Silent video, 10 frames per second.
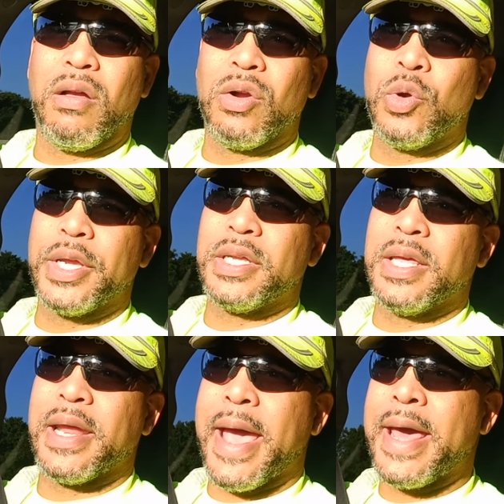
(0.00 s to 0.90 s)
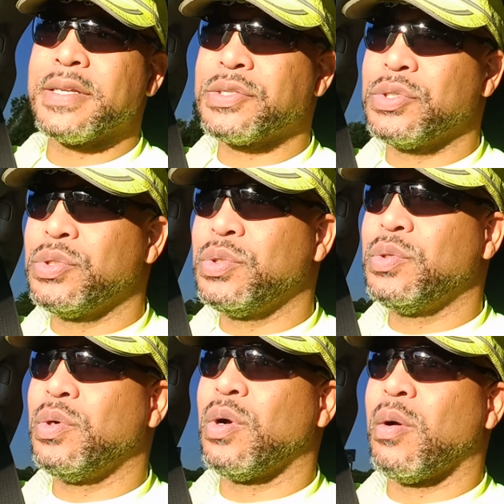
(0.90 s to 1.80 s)
quick to get an
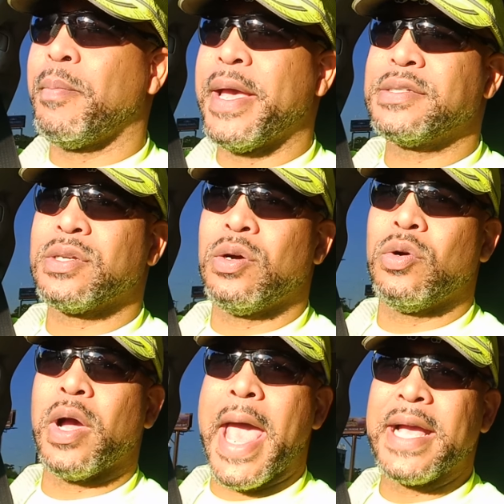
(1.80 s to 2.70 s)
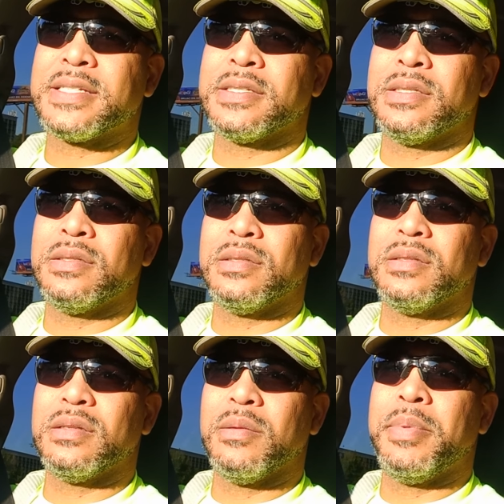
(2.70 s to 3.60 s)
attitude based on
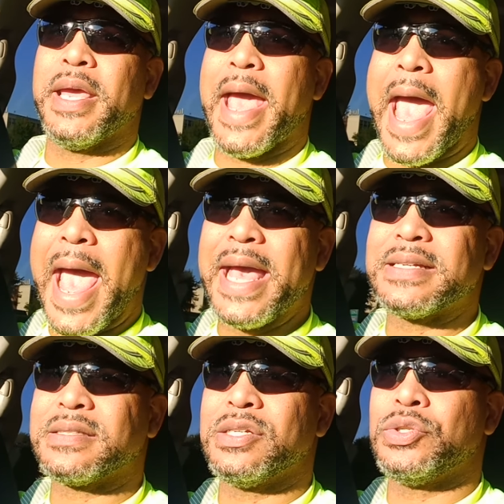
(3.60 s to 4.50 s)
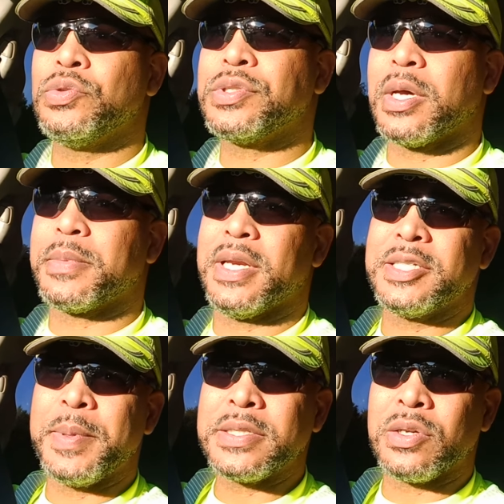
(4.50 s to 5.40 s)
asking, being asked to do something,
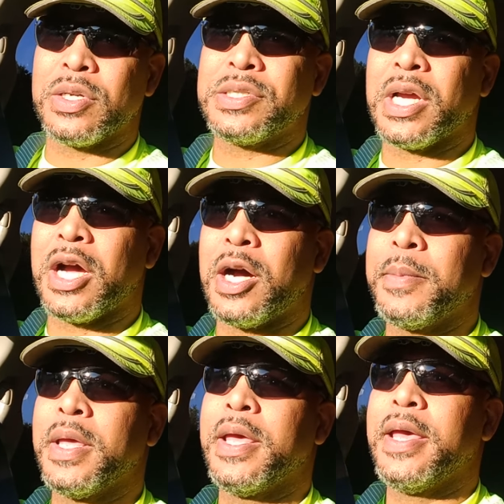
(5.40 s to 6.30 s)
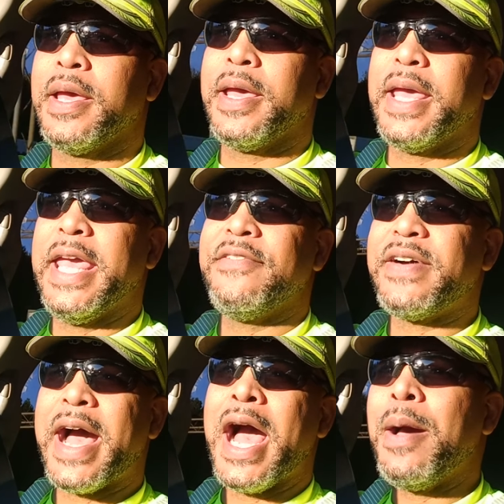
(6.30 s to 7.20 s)
especially on a child. If
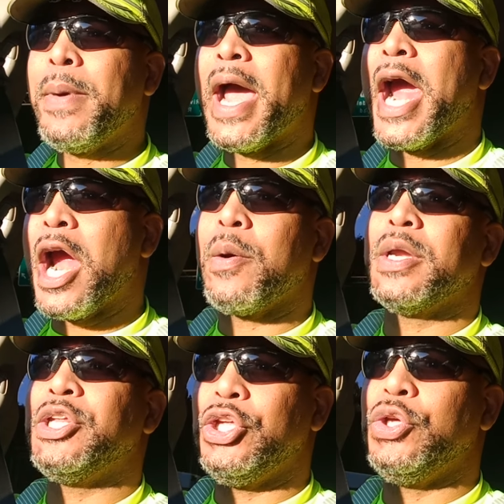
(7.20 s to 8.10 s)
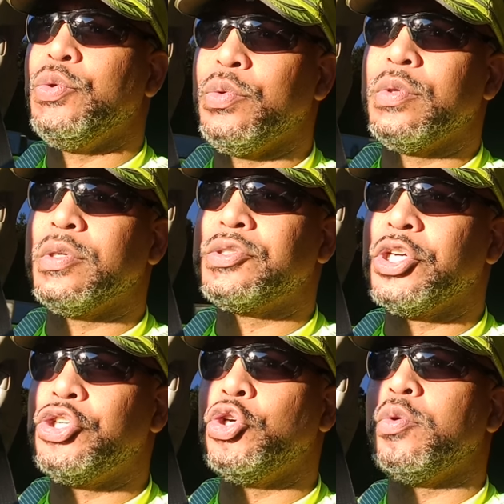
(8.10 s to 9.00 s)
I'm hiring you
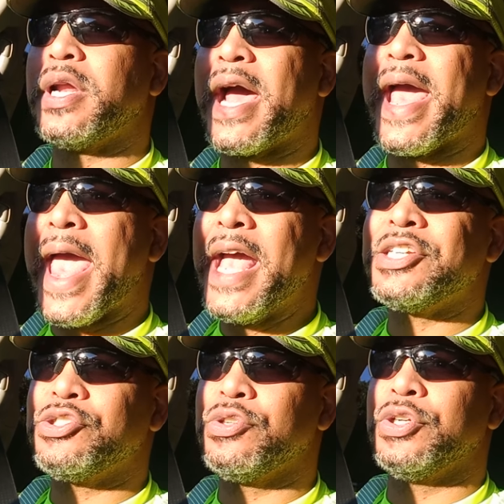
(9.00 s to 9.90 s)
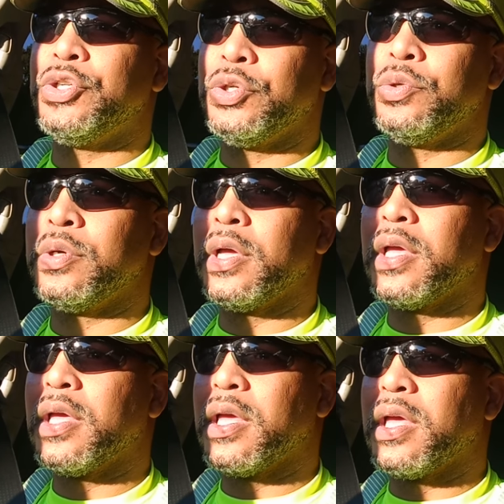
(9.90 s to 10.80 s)
to do what I ask you to
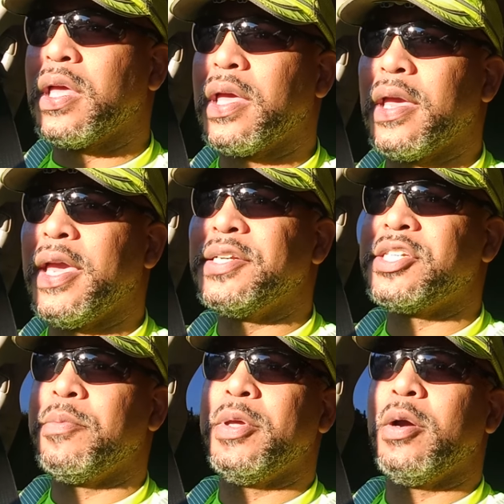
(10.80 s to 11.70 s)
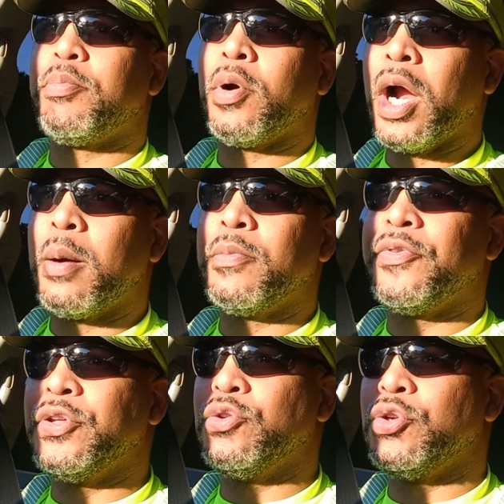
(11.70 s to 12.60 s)
do, it shouldn't be a problem
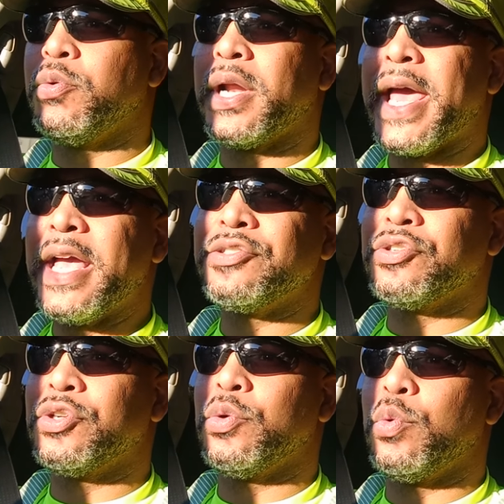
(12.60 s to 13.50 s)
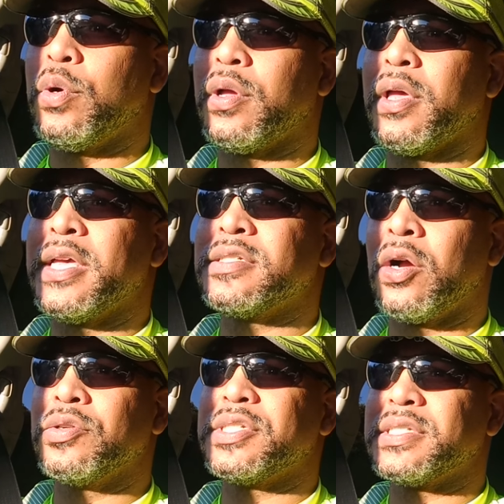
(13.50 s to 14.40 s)
for you to do what I ask you to do, as
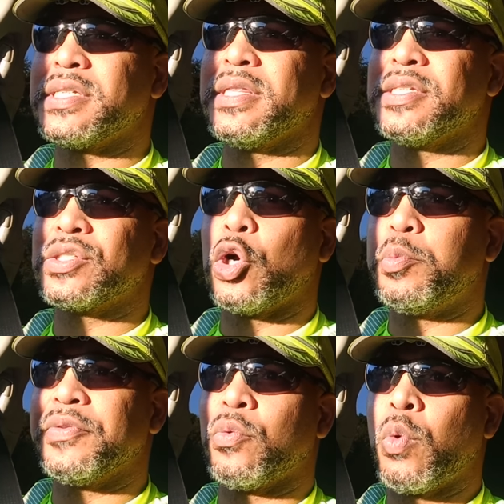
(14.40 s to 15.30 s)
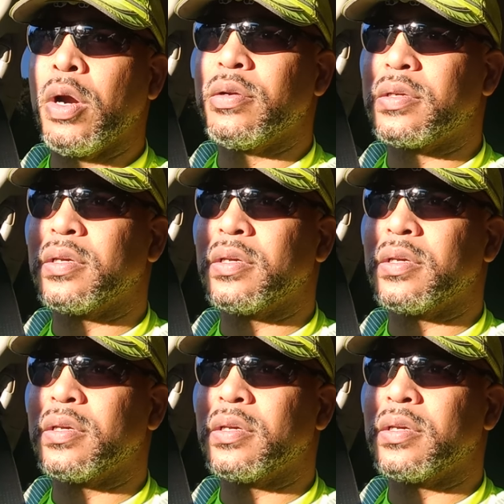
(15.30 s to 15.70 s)
long as it's in the scope of the work.